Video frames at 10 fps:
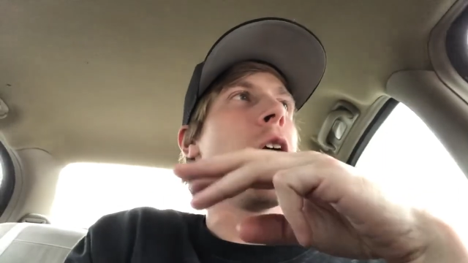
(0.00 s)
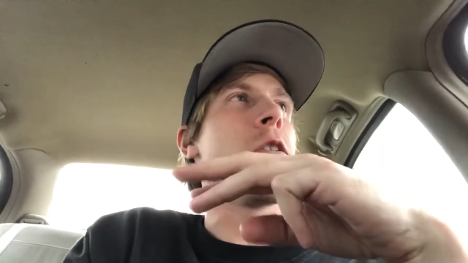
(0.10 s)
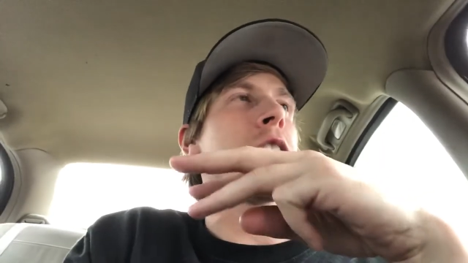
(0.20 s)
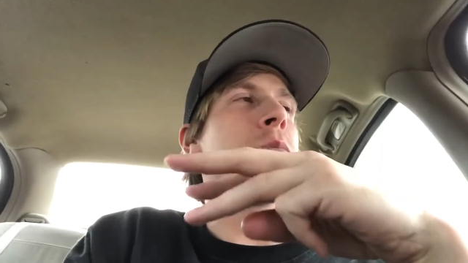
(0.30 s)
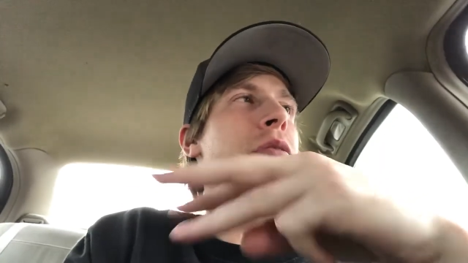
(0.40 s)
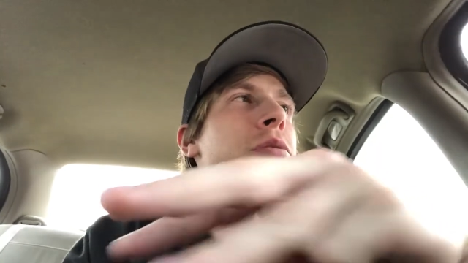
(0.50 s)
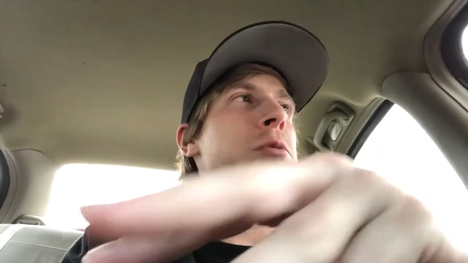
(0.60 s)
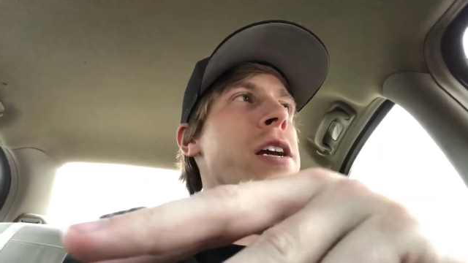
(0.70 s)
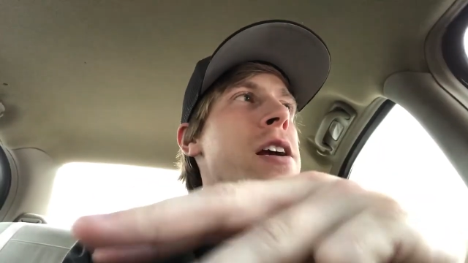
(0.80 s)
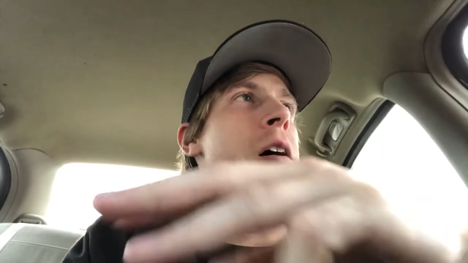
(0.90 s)
Or number
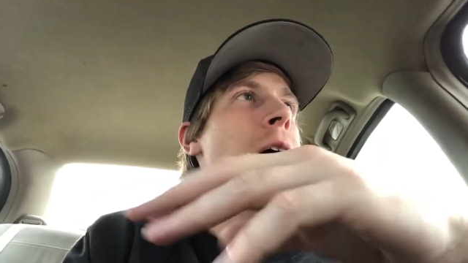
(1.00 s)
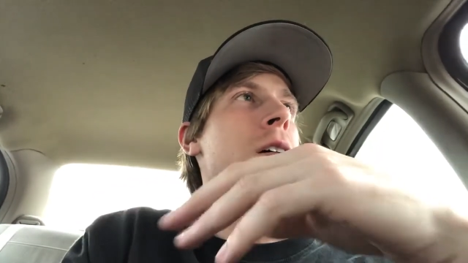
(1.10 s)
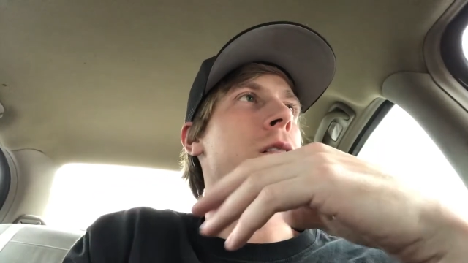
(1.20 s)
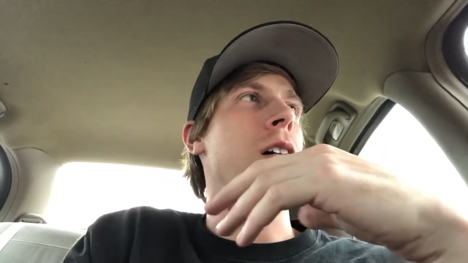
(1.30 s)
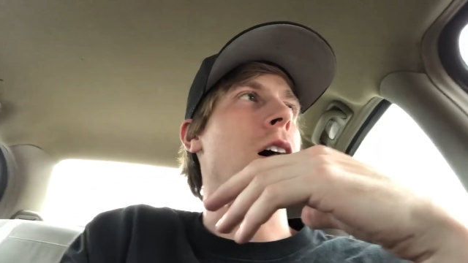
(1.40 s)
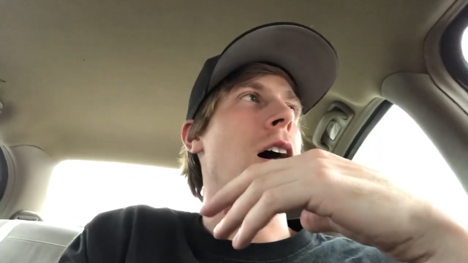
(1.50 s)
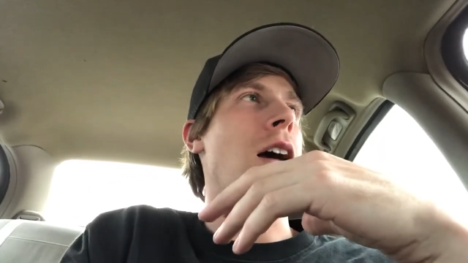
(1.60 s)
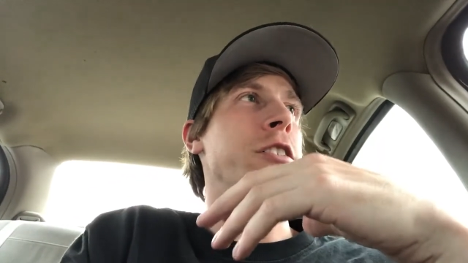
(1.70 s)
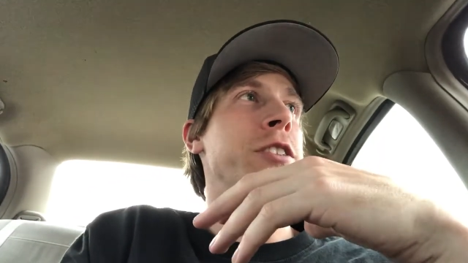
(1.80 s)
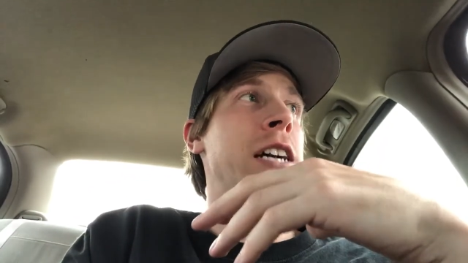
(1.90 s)
three,
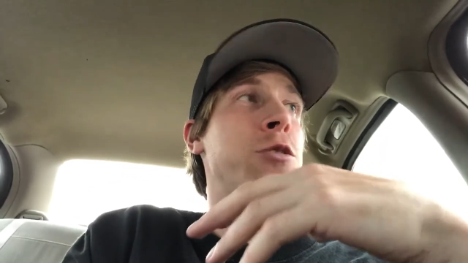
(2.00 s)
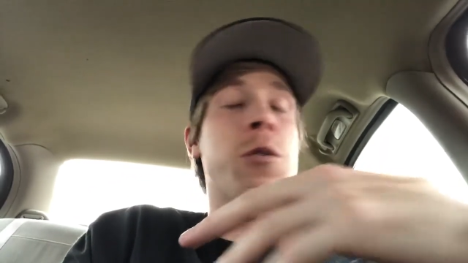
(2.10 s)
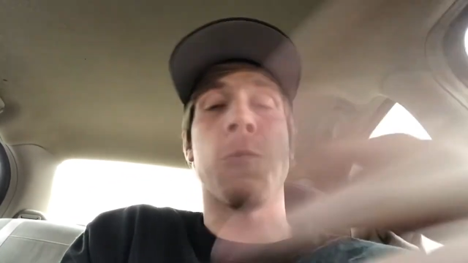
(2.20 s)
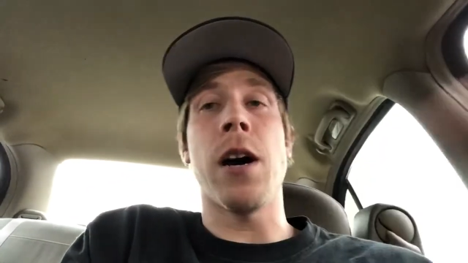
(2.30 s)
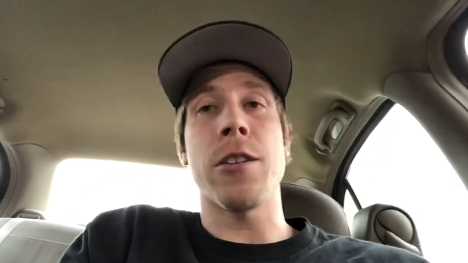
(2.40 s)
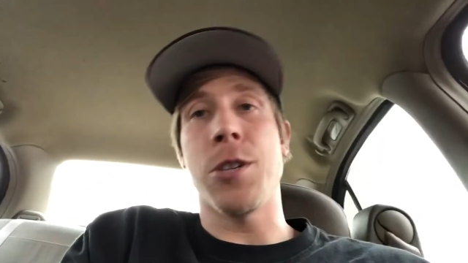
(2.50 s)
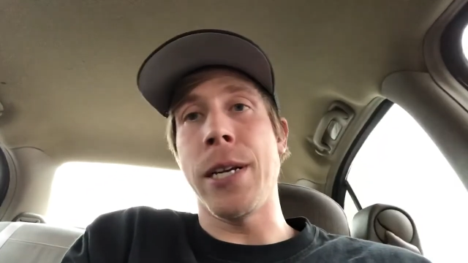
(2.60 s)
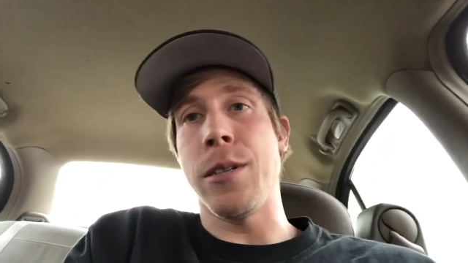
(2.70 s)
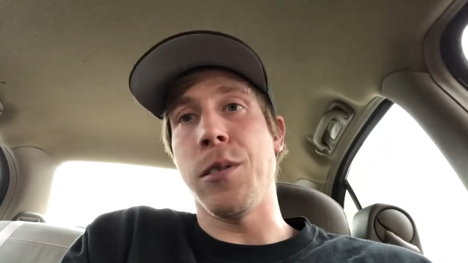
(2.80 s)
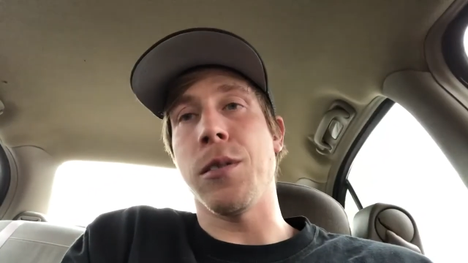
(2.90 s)
you're not doing water
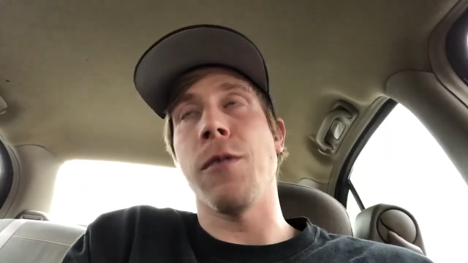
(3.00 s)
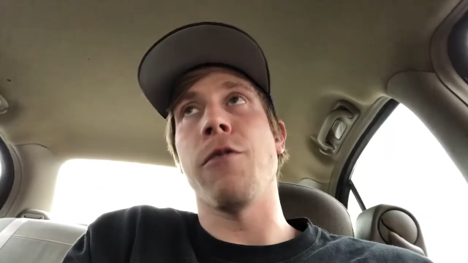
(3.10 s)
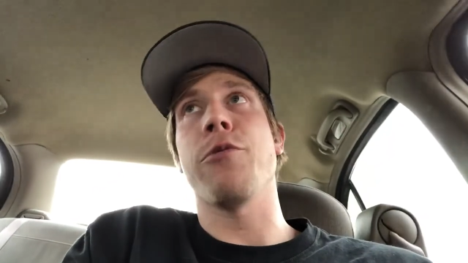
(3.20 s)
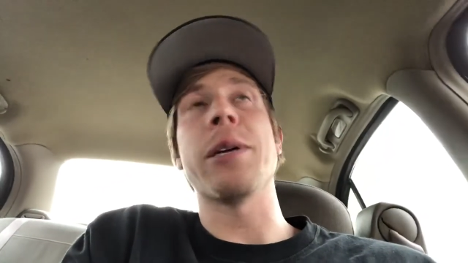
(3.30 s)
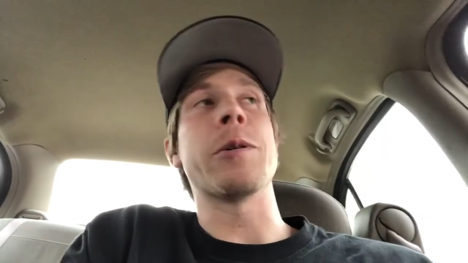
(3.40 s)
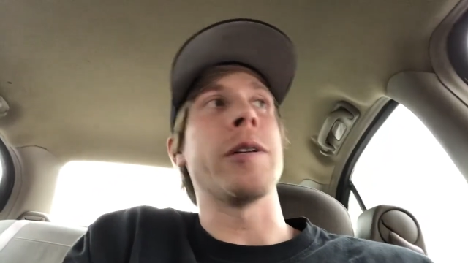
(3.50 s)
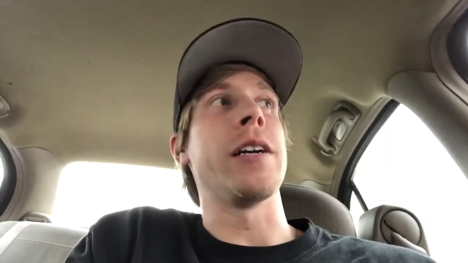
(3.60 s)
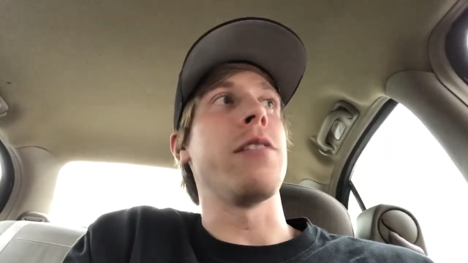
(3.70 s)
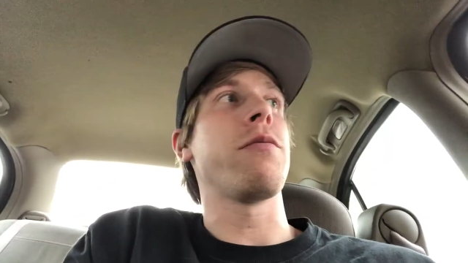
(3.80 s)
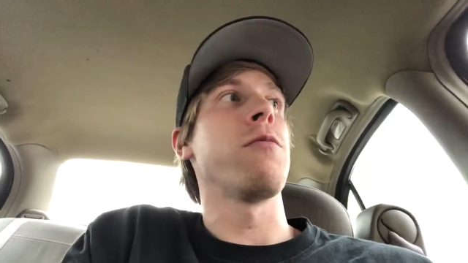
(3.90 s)
changes frequent
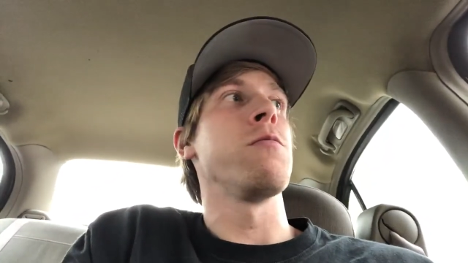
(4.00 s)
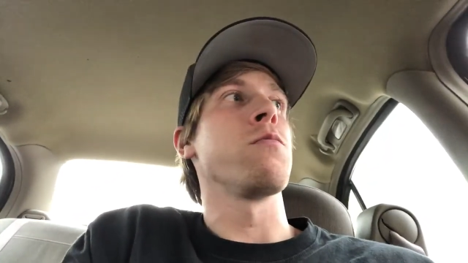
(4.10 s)
enough.